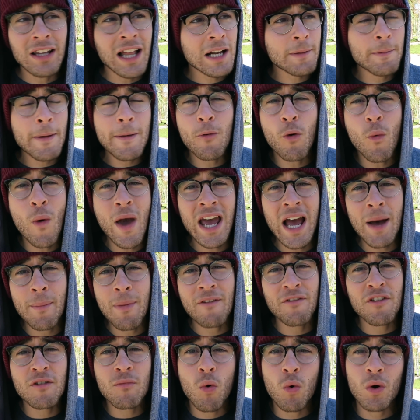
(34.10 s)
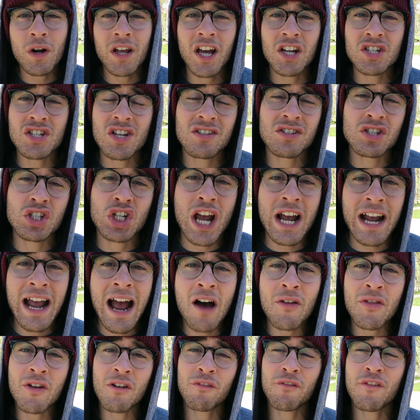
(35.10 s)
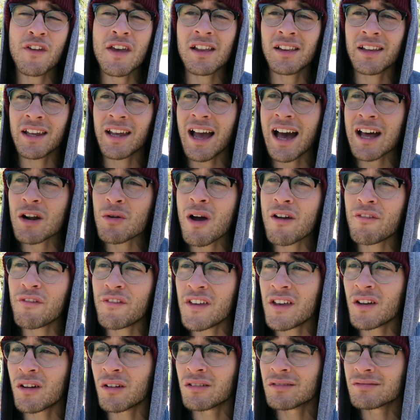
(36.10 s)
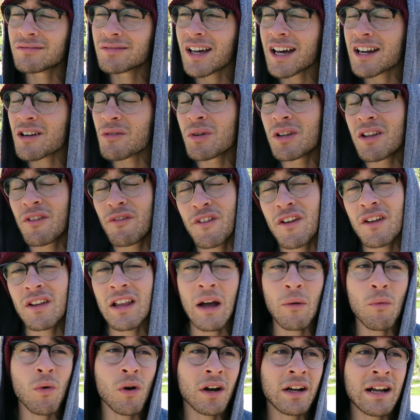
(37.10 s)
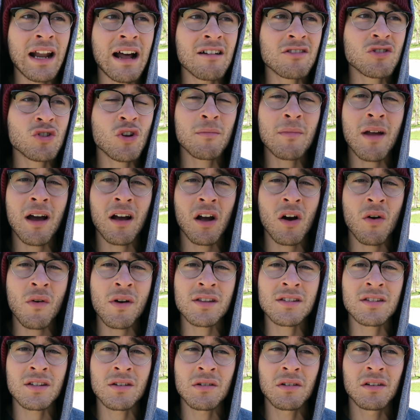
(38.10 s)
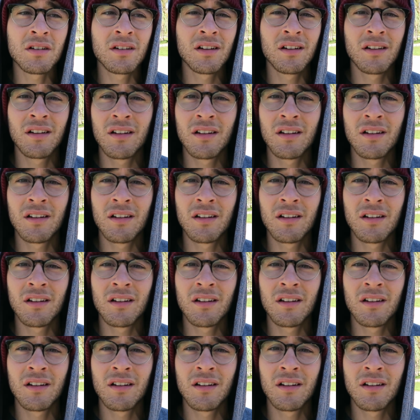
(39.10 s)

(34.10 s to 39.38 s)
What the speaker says: A lot of people wake up every morning and just check how they're feeling. How do I feel? I don't really feel like working out, so I'm not going to.